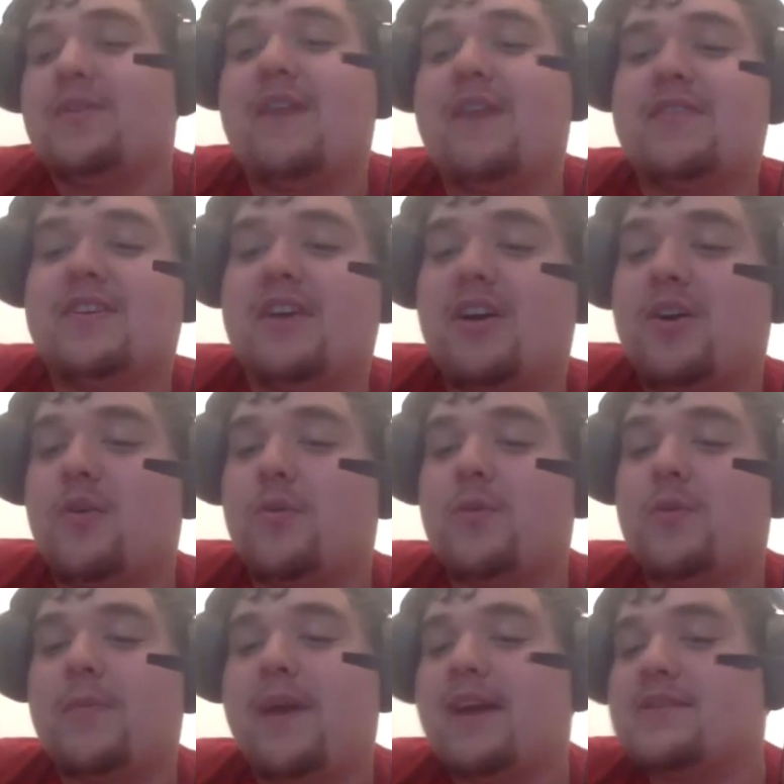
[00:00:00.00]
having young
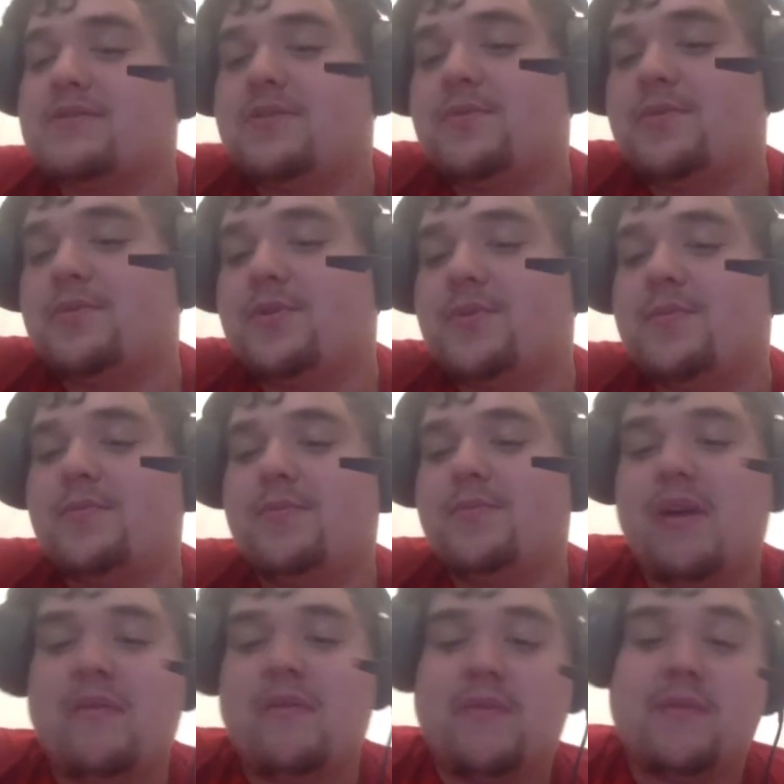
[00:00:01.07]
quarterbacks in the room.
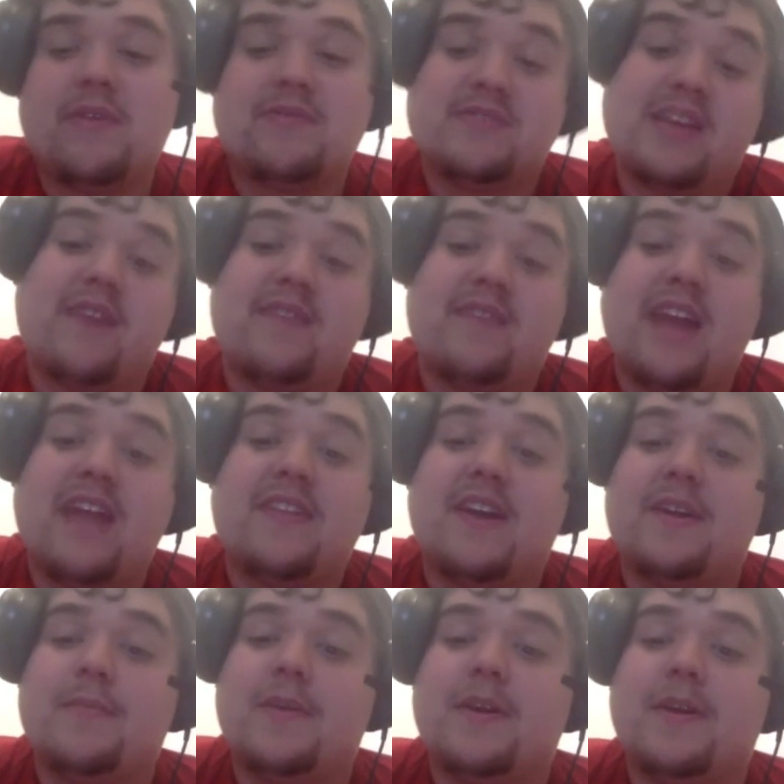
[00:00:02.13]
We just haven't had that
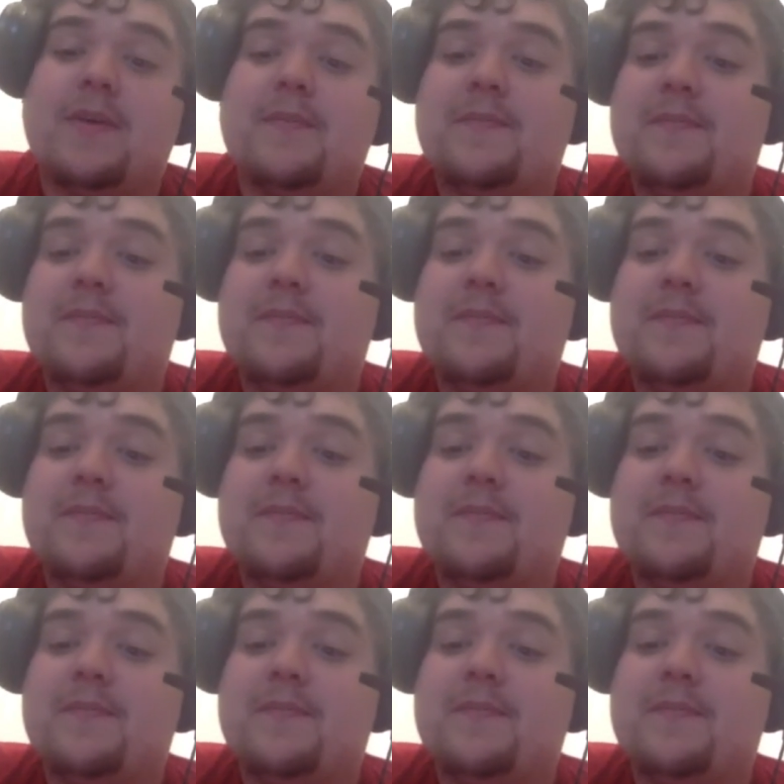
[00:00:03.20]
in a minute.